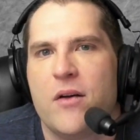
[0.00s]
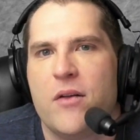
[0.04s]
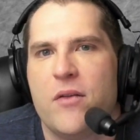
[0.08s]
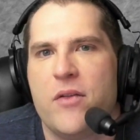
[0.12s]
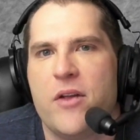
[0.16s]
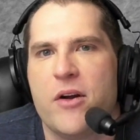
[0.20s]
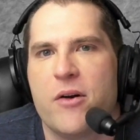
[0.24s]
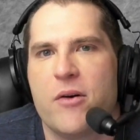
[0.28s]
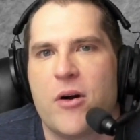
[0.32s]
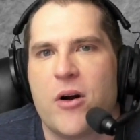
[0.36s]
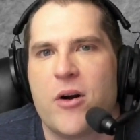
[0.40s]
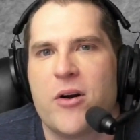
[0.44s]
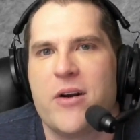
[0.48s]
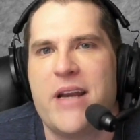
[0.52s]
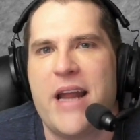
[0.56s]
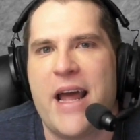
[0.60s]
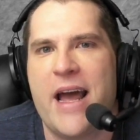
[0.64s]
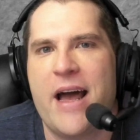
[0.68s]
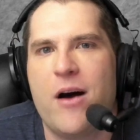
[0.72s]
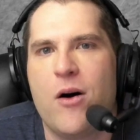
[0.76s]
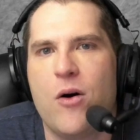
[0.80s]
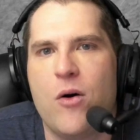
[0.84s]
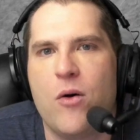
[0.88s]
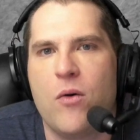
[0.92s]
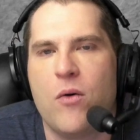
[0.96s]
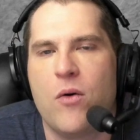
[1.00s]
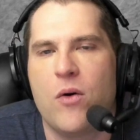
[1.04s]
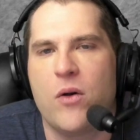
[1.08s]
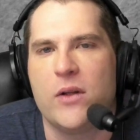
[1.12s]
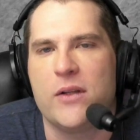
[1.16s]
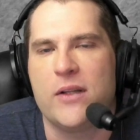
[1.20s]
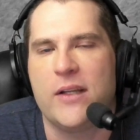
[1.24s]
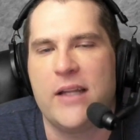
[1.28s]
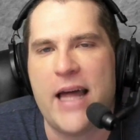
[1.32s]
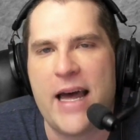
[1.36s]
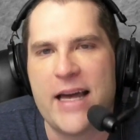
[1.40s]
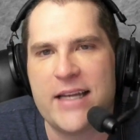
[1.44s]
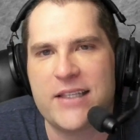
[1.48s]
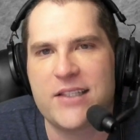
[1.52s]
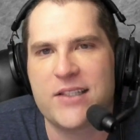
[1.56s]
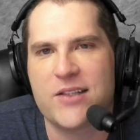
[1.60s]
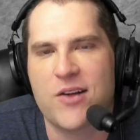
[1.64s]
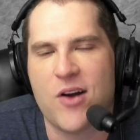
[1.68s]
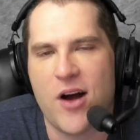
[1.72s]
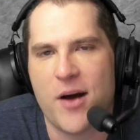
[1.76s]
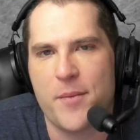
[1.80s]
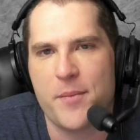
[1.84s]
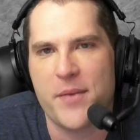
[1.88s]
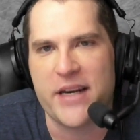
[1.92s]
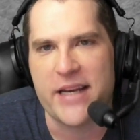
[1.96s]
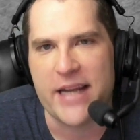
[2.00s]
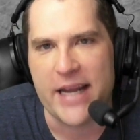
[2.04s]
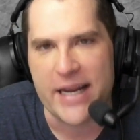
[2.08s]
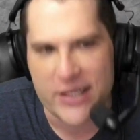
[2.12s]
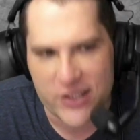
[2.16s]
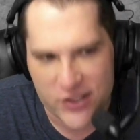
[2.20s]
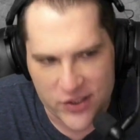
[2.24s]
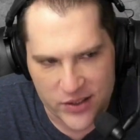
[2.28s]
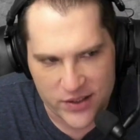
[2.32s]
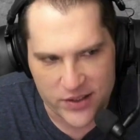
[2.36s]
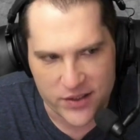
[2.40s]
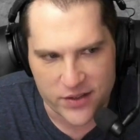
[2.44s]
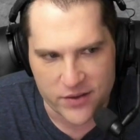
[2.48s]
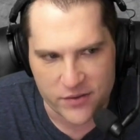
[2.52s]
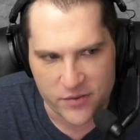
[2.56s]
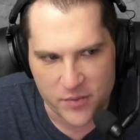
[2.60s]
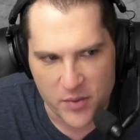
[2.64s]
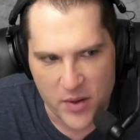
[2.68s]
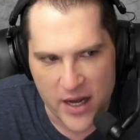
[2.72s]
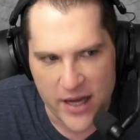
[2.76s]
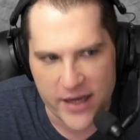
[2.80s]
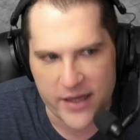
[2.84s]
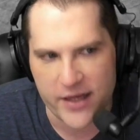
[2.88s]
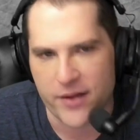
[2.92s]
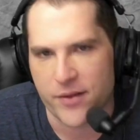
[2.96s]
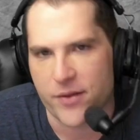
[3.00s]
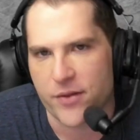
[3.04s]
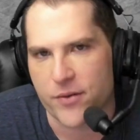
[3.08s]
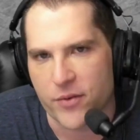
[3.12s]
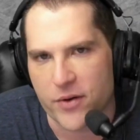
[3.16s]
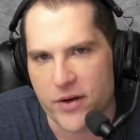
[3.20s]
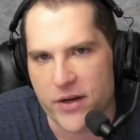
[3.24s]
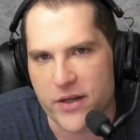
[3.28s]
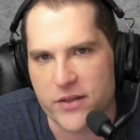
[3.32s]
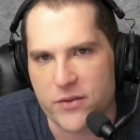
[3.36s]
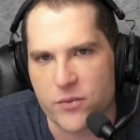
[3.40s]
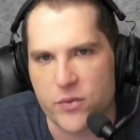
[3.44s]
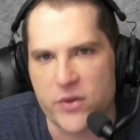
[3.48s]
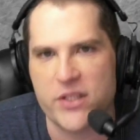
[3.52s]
there are now less combinations of pocket threes.